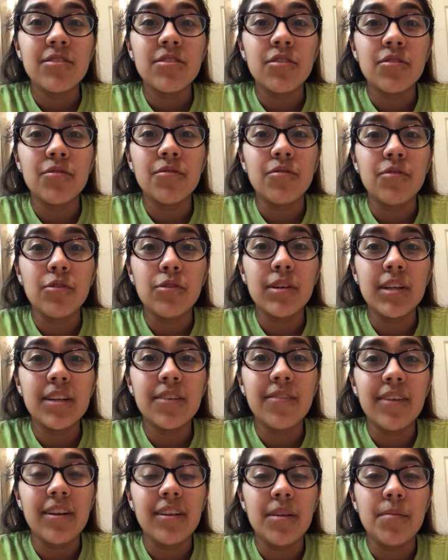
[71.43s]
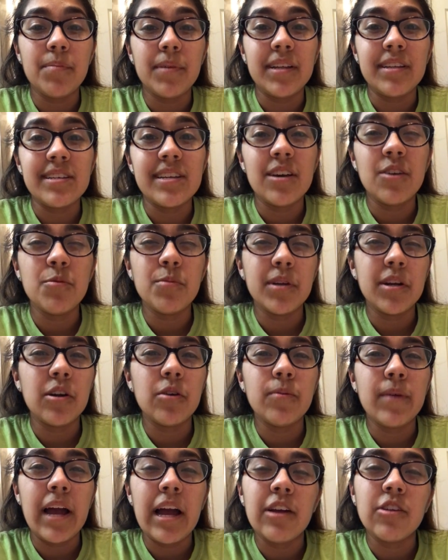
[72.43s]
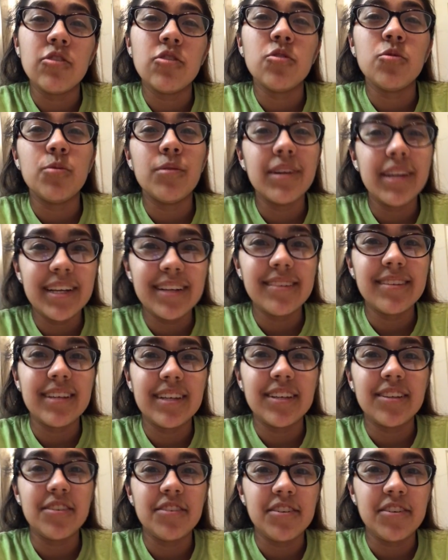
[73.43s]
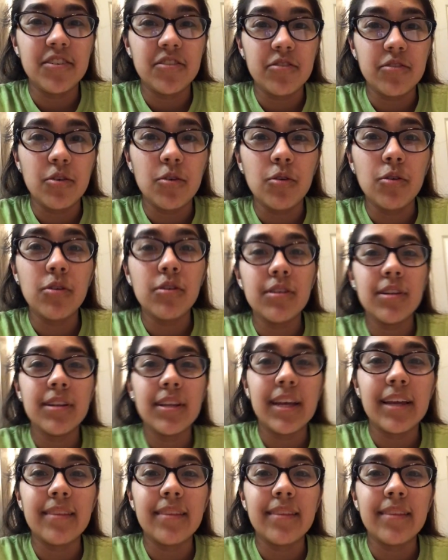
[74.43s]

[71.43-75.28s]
don't fully develop until we are around 26 years old